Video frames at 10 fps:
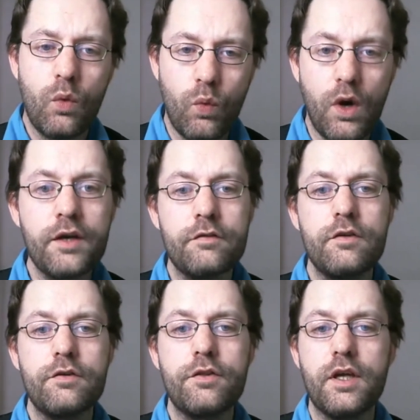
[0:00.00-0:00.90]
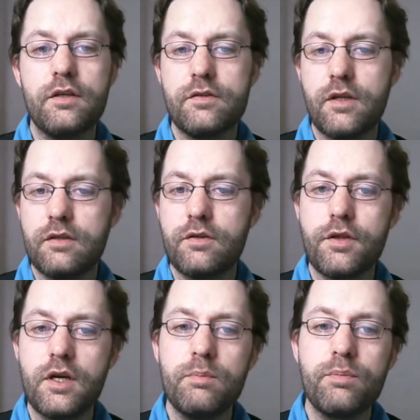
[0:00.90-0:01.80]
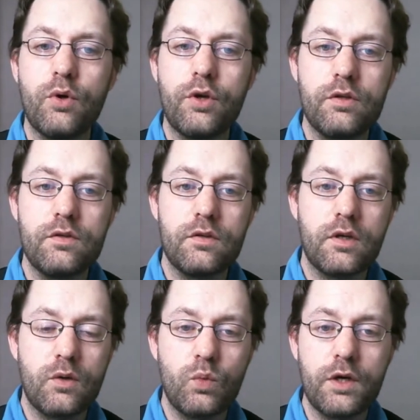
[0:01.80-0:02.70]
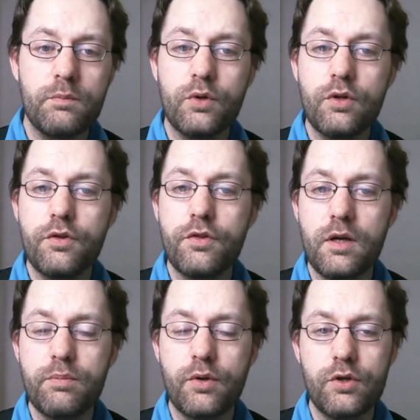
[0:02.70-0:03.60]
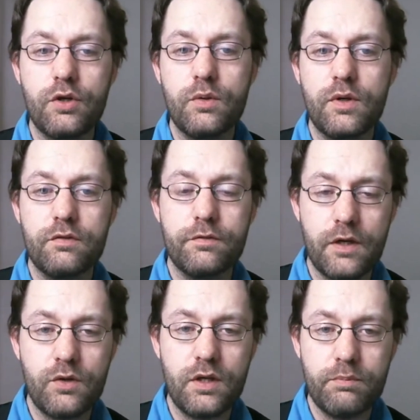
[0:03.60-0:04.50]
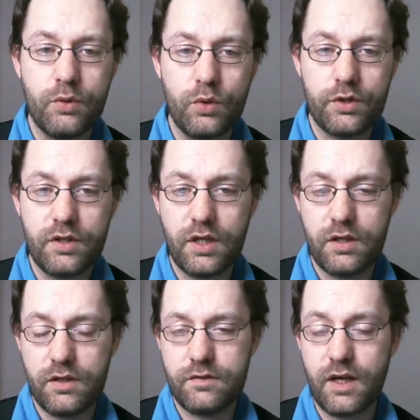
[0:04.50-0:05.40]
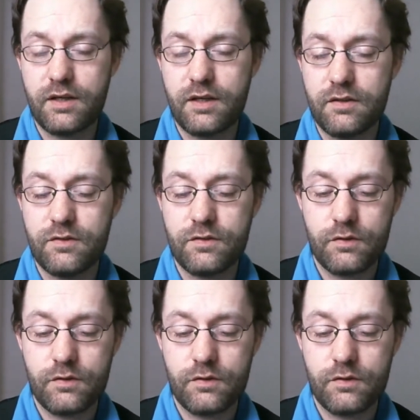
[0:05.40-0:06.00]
One of the things that 1.3.0 is very important in is that it